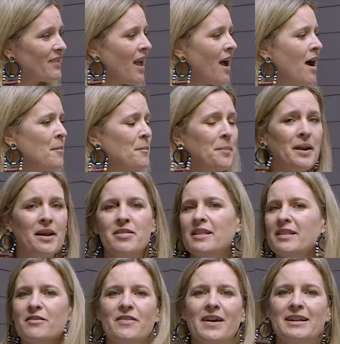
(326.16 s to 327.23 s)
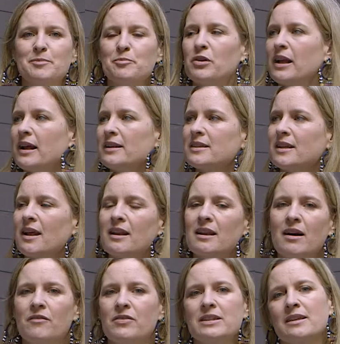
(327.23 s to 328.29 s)
But I think the effect's brilliant, and I
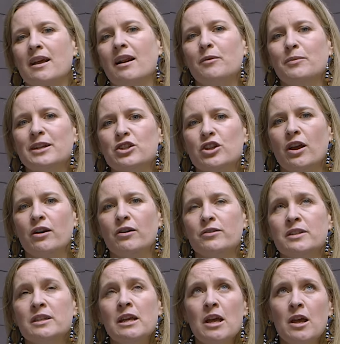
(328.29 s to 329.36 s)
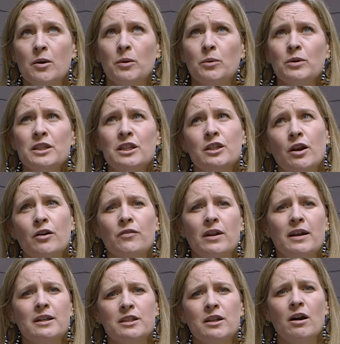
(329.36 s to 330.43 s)
love this colour we chose. We wanted to go for
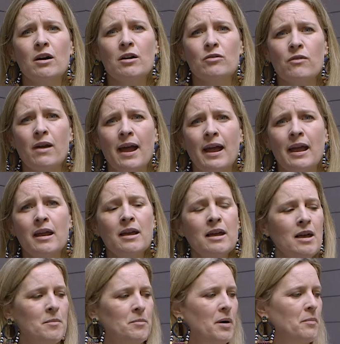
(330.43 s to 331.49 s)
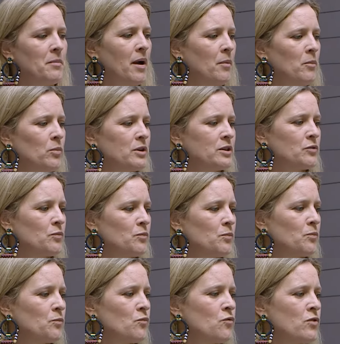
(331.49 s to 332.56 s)
like a dark grey, but Mum was
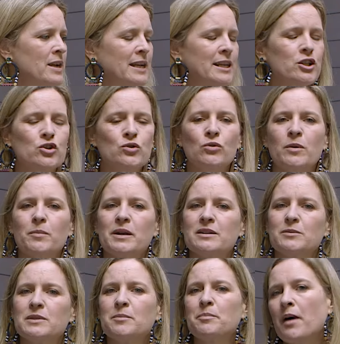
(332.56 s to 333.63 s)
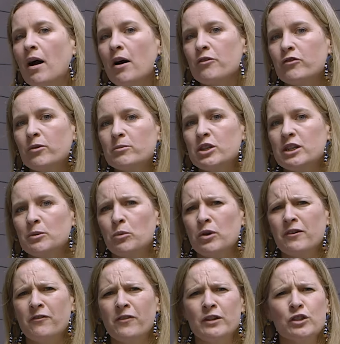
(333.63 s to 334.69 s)
really sure that because it was a bathroom, she didn't want
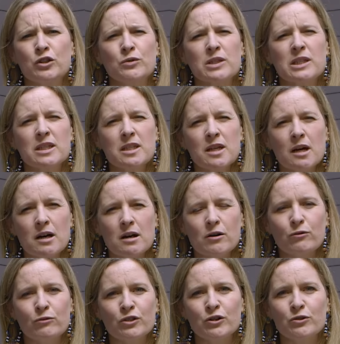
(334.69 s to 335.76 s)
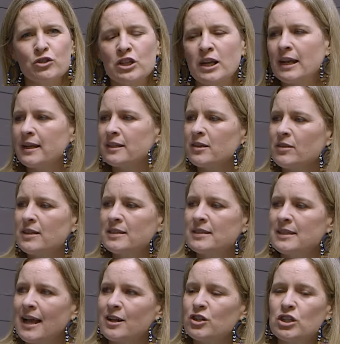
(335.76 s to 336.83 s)
it to feel too stark or too chilly. So this is
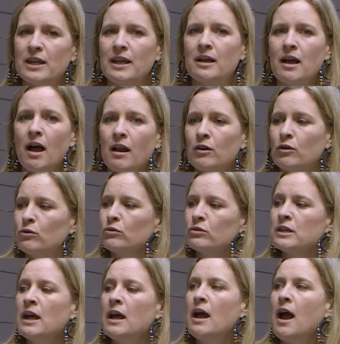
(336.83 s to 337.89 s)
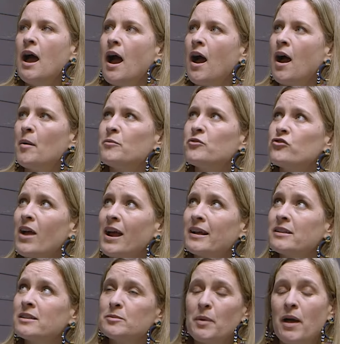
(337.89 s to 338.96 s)
actually a colour called
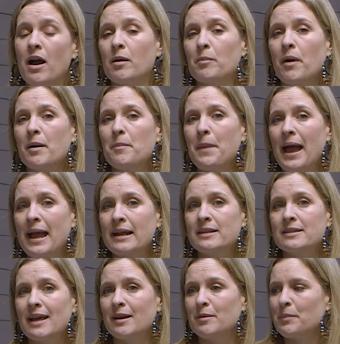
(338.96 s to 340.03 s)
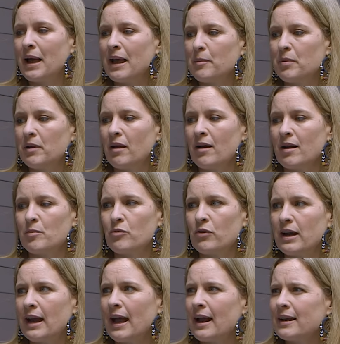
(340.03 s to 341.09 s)
Drakensberg by Paint and Paper
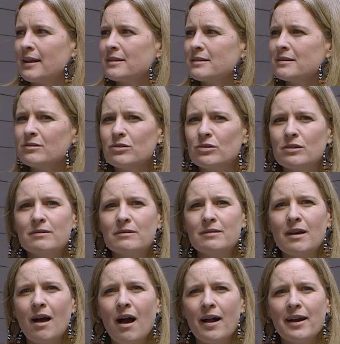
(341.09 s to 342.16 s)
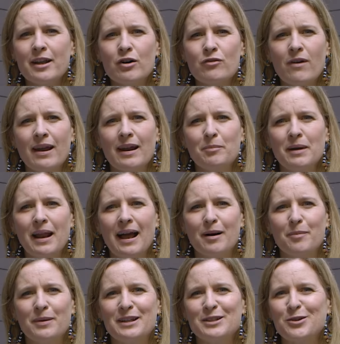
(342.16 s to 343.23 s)
Library, and it's kind of
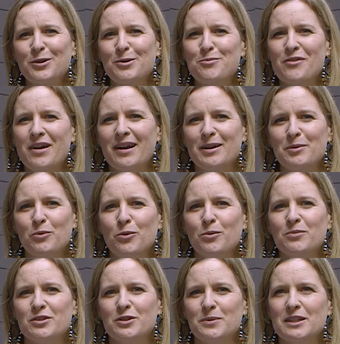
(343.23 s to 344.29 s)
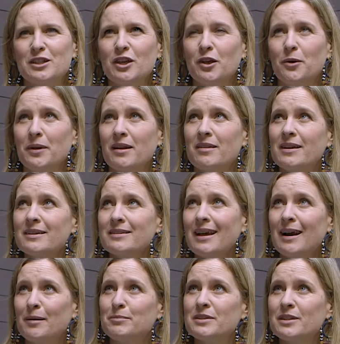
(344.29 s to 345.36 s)
grey-black, but it's got a browny warmth to it too, and I think it's
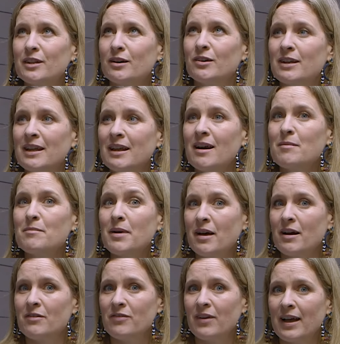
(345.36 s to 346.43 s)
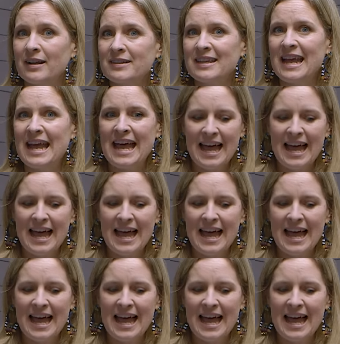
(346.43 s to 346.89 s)
absolutely perfect.